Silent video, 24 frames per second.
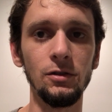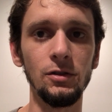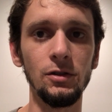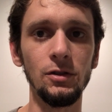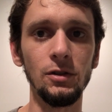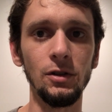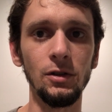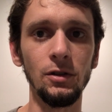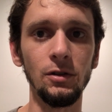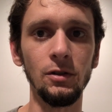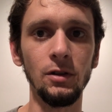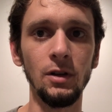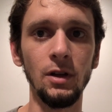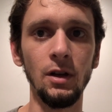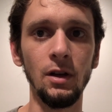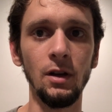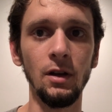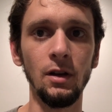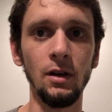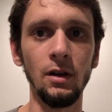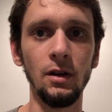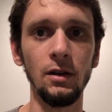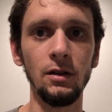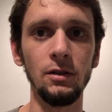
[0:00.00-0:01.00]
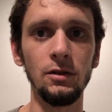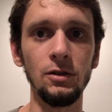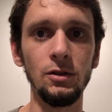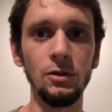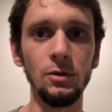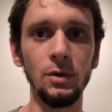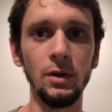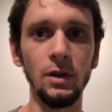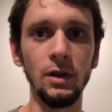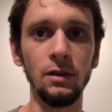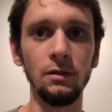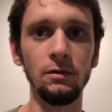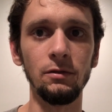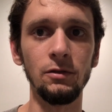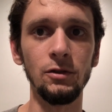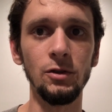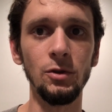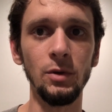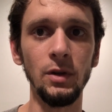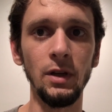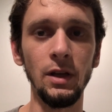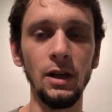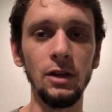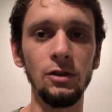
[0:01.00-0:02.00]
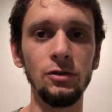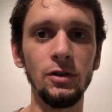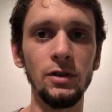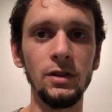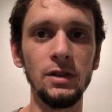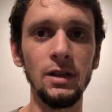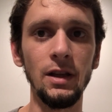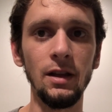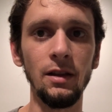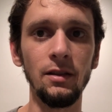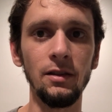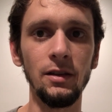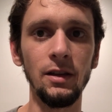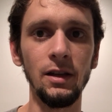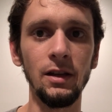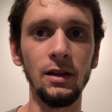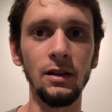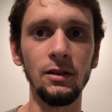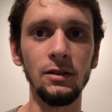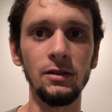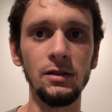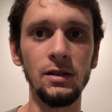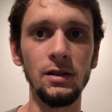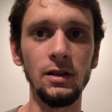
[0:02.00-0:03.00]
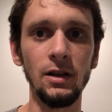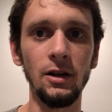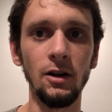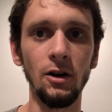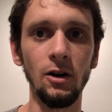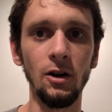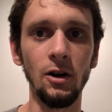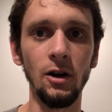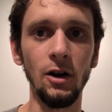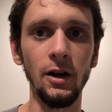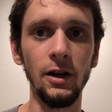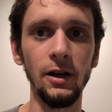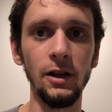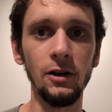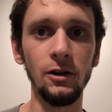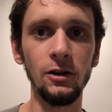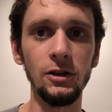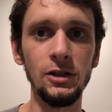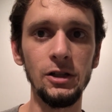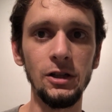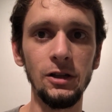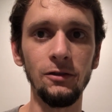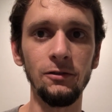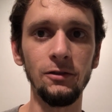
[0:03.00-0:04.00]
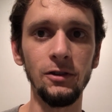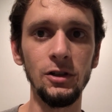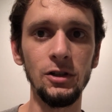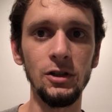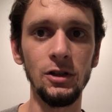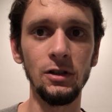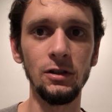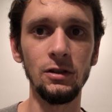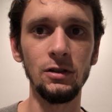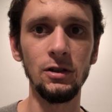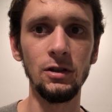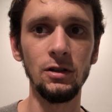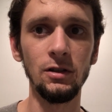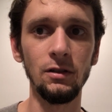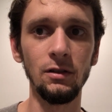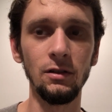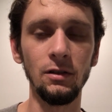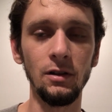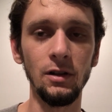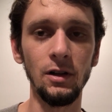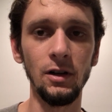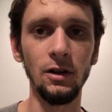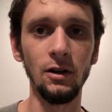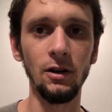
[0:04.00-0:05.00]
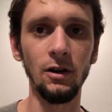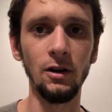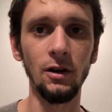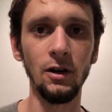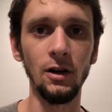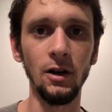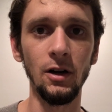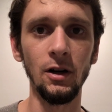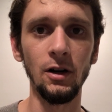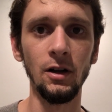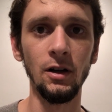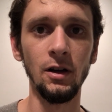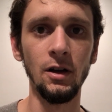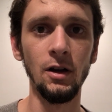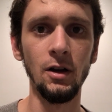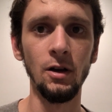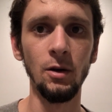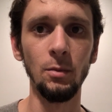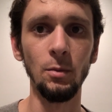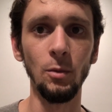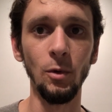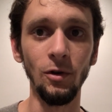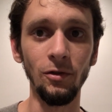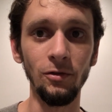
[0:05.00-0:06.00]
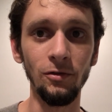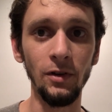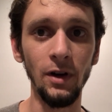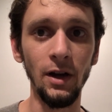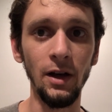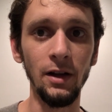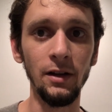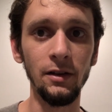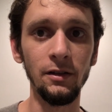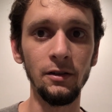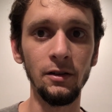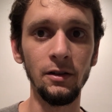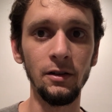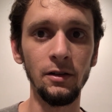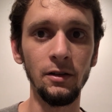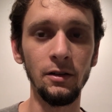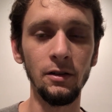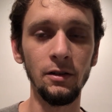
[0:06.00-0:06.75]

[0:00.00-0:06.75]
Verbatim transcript: So doing interesting things that are energy efficient, that are more fun,